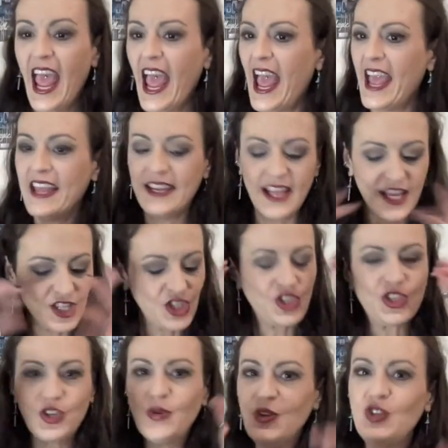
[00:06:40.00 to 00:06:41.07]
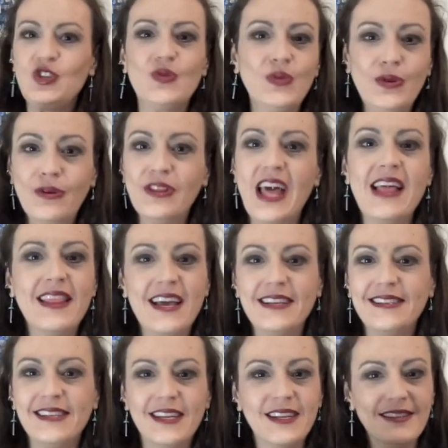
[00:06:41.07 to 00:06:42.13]
And as soon as you learn that
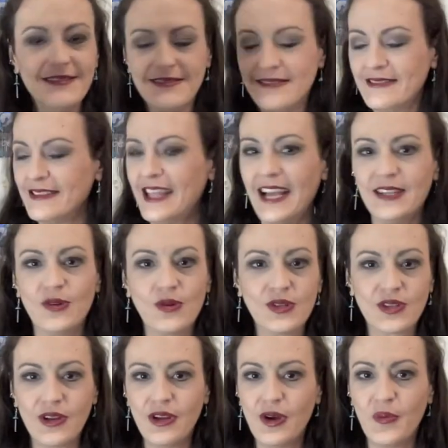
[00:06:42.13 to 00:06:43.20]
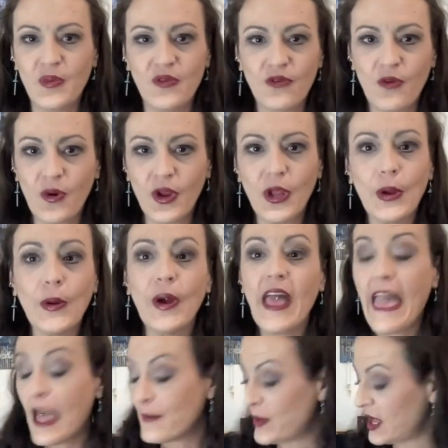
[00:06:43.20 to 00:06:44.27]
lesson, that door is going to open for you.
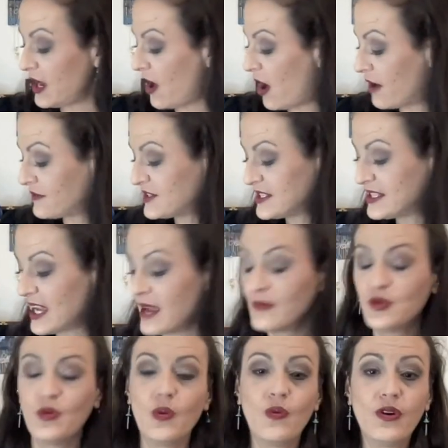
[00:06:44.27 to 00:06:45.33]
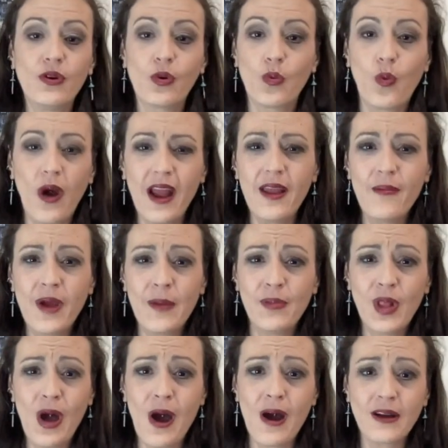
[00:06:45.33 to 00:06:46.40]
But oftentimes we wonder, why am I
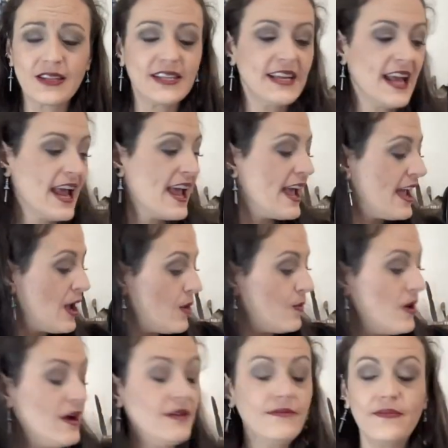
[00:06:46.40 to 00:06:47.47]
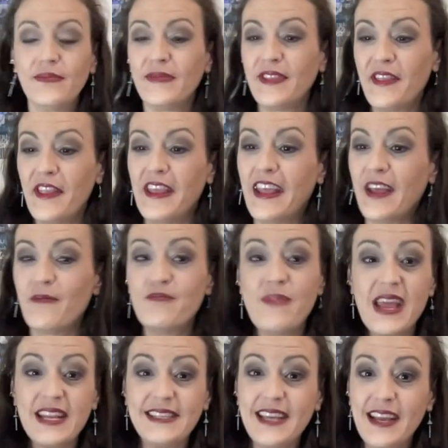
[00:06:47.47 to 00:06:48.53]
blocked? Well,
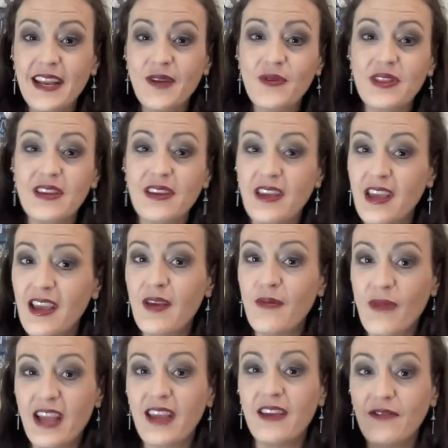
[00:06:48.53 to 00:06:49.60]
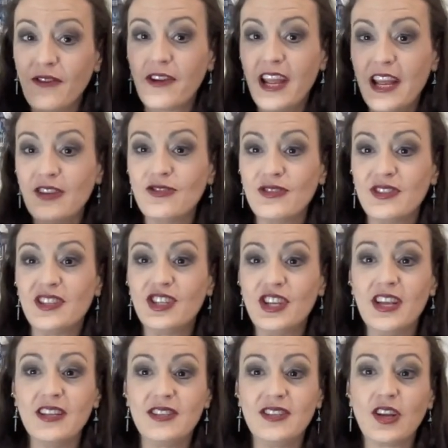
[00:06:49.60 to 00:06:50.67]
meditating with the key might give your angels the
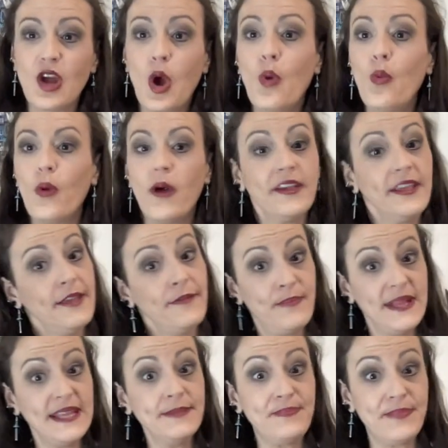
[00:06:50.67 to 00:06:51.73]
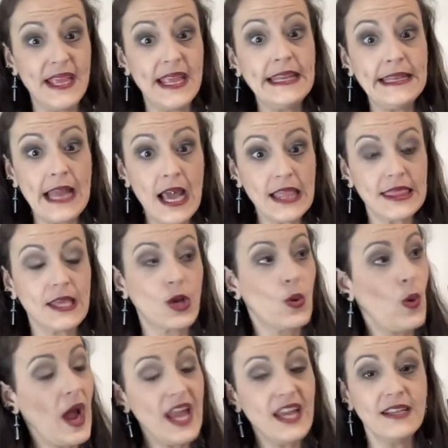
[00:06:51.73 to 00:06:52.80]
chance to go, well, you've been being not the
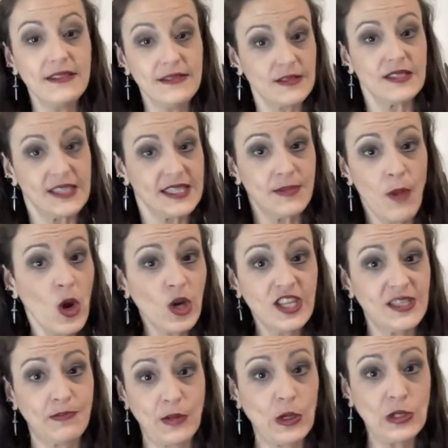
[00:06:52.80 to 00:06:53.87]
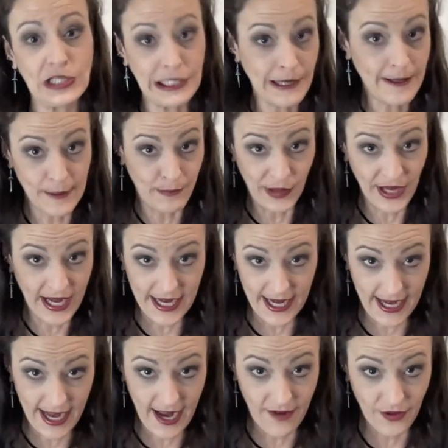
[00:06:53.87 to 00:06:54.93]
quite smartest person on the
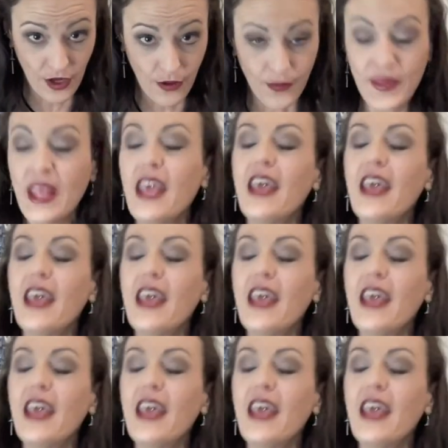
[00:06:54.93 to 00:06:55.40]
planet, have you?